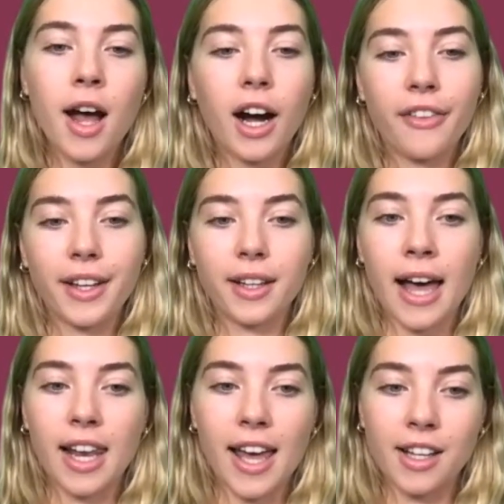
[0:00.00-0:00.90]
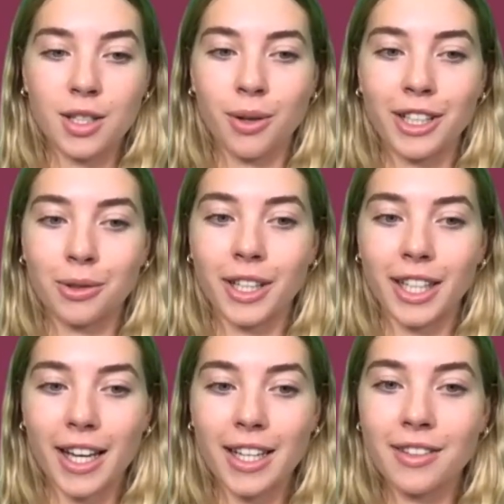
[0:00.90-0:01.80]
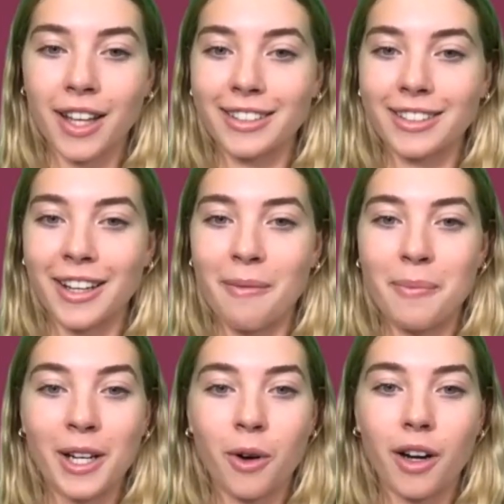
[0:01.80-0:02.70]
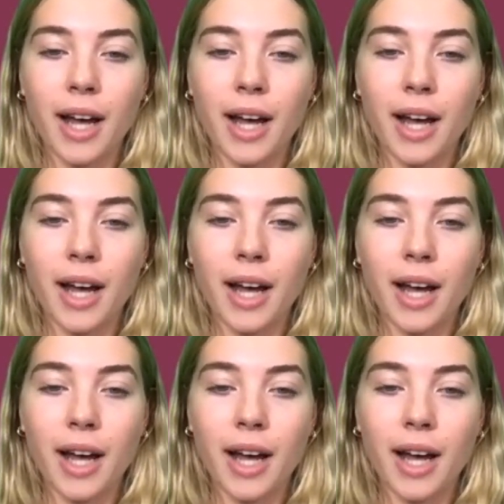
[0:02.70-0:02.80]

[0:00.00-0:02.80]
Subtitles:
I think LA in 2028, that's a big one,